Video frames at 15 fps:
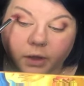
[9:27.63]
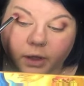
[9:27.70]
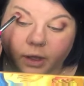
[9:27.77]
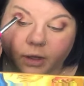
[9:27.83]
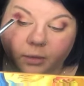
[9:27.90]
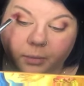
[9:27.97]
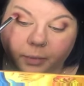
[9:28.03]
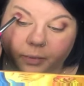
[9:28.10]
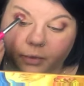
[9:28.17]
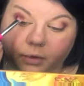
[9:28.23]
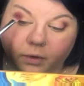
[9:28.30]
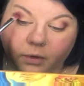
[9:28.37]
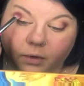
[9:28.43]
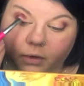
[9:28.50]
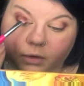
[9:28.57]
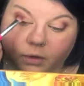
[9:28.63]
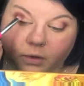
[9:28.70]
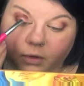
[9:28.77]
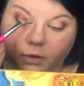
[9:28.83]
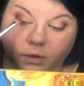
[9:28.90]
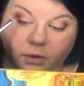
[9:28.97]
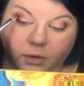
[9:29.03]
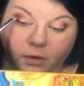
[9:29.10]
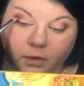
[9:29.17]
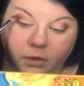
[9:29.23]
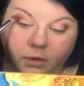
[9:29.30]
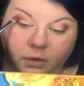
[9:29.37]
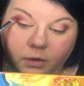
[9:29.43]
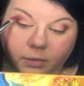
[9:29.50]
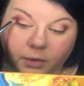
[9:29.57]
go up a
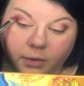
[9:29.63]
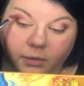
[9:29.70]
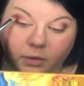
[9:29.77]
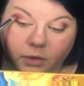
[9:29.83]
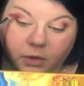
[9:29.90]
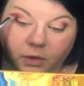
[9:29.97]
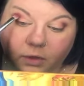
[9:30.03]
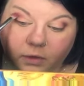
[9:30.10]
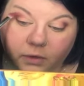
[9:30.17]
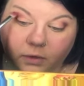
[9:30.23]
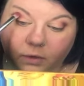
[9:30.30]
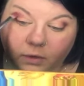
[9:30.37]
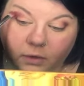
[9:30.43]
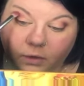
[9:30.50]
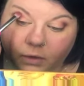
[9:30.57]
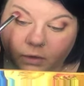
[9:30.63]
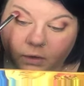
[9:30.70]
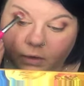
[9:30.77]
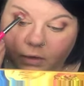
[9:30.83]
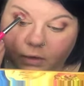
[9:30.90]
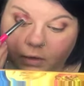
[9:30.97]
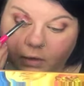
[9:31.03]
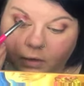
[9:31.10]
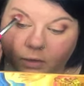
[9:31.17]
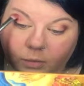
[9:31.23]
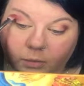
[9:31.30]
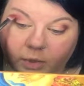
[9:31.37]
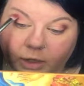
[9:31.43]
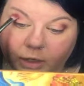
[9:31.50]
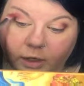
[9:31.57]
little bit with this,
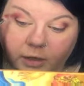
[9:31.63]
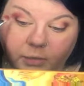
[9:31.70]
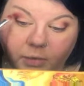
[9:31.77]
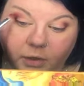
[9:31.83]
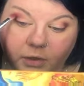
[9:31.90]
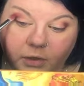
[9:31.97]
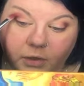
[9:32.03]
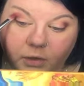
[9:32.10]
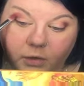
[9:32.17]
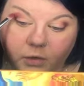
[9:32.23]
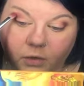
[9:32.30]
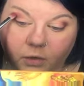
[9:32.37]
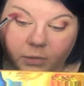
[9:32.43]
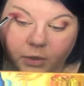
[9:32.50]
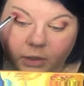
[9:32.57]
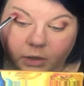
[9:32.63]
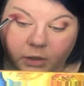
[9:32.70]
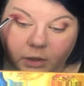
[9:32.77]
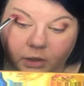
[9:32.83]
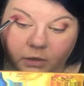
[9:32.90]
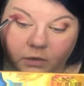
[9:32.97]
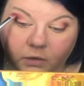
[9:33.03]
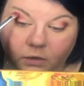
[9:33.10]
back up into my crease.